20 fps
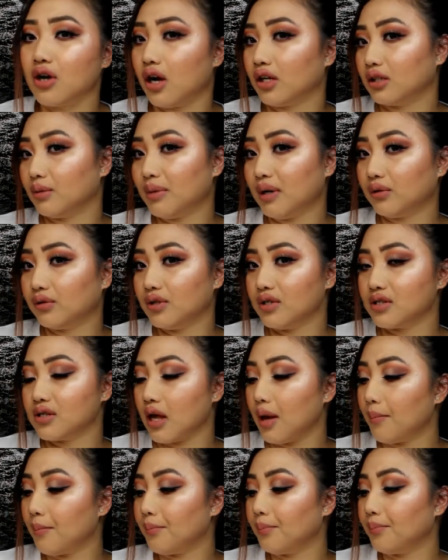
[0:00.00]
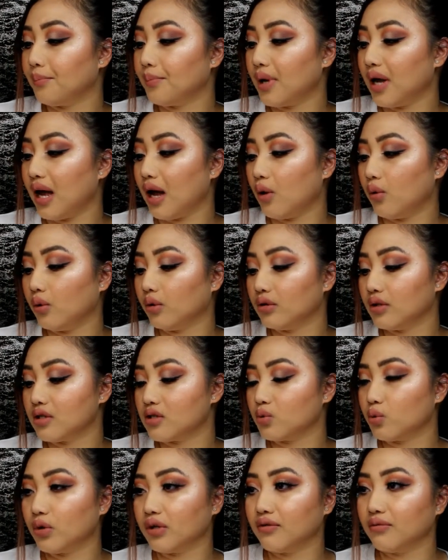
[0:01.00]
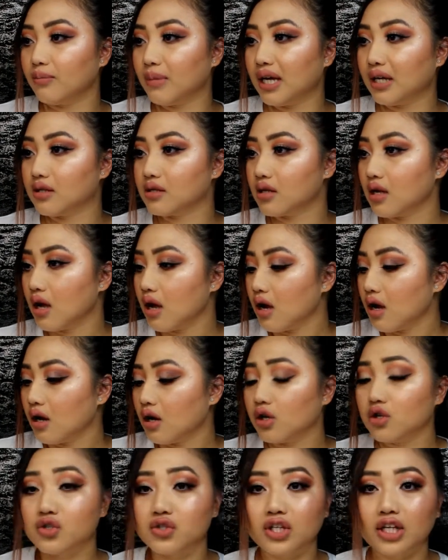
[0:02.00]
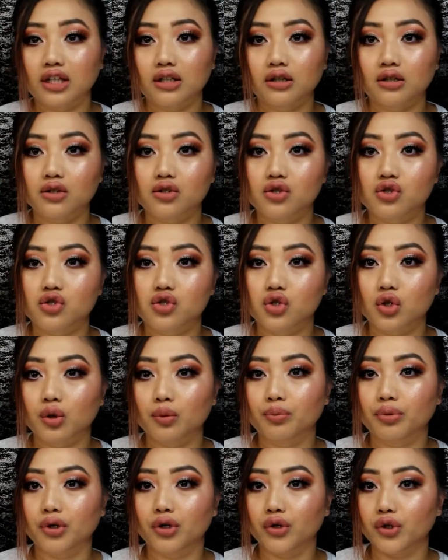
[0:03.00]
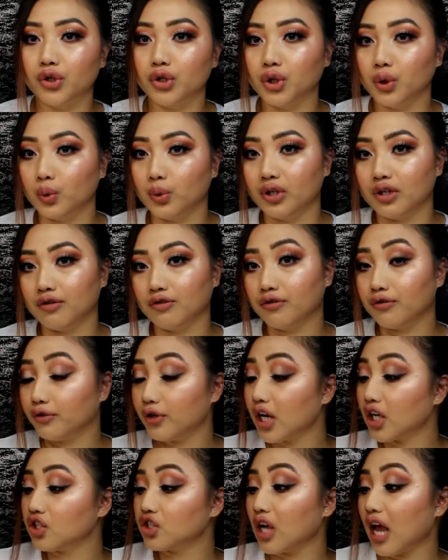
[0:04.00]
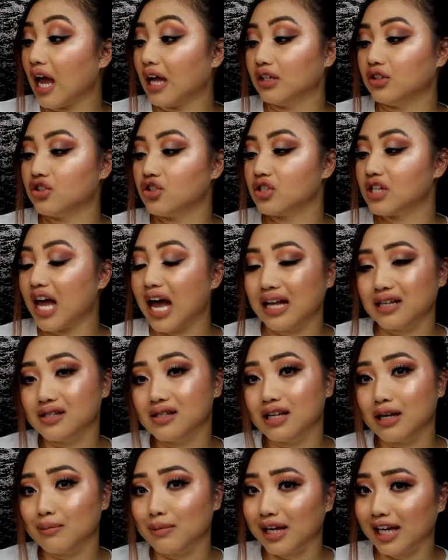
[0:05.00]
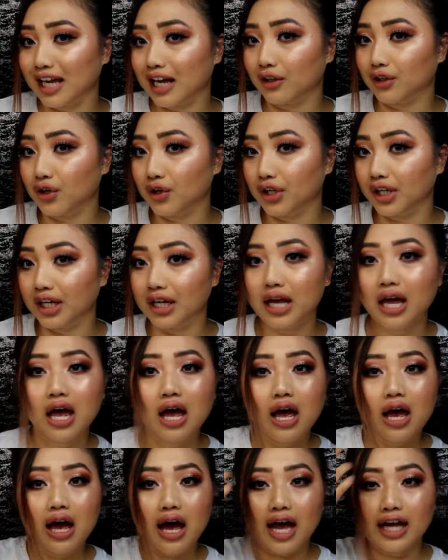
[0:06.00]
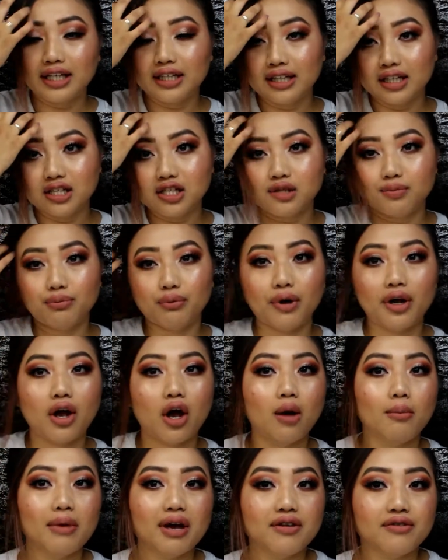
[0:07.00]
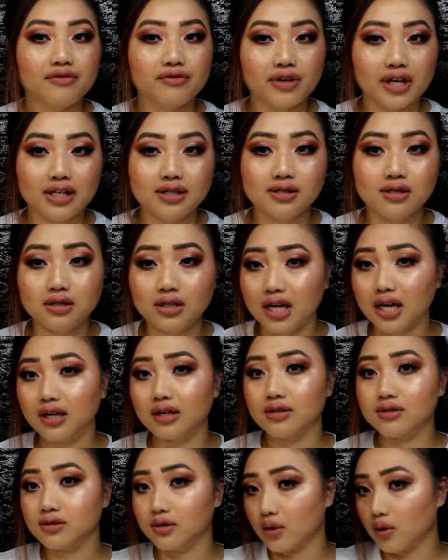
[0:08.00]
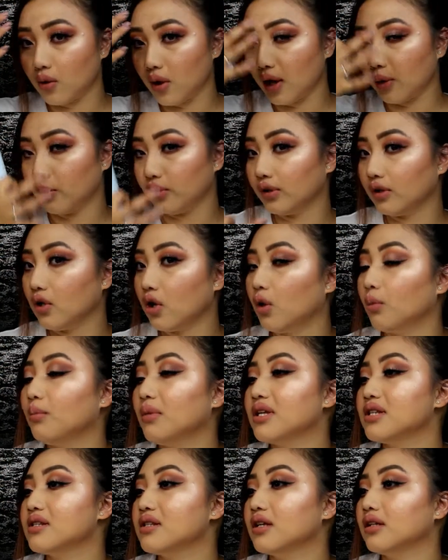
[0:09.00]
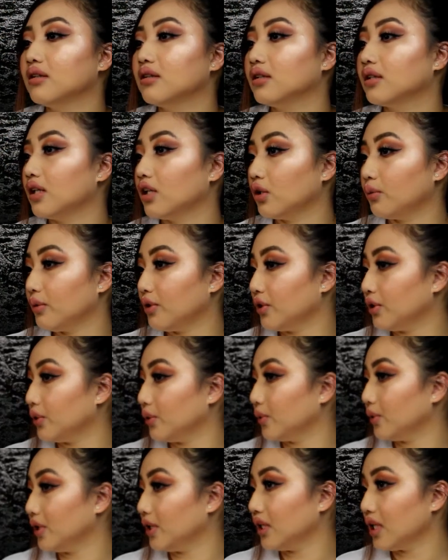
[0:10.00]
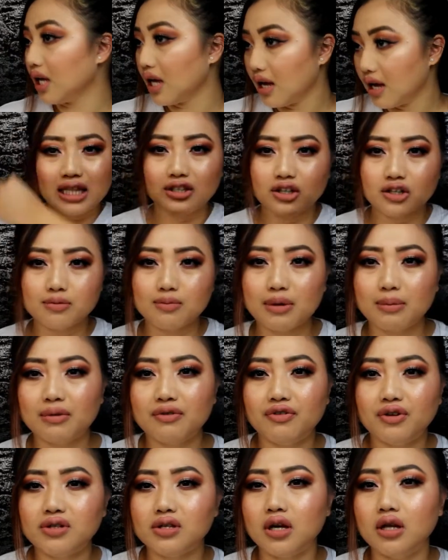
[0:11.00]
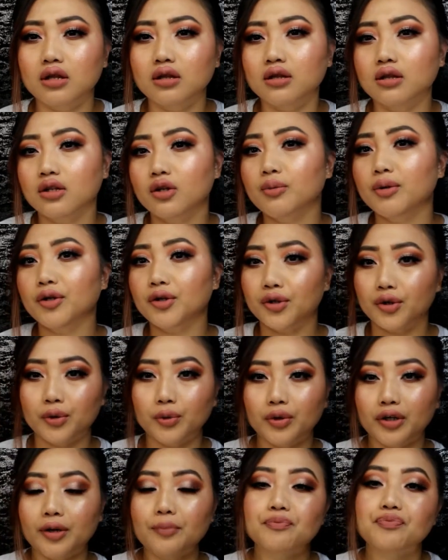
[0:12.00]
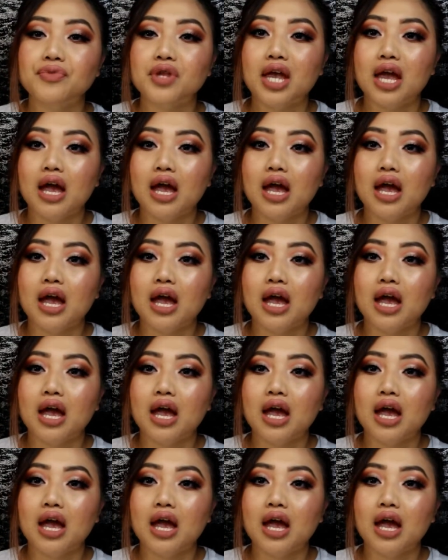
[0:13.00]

talked about this, how this one makes her skin look super dewy and fresh. I just had to get my hand on it. I did spray on my face today, so I really hope my skin look a little bit dewy. It does make my face a little bit dewy,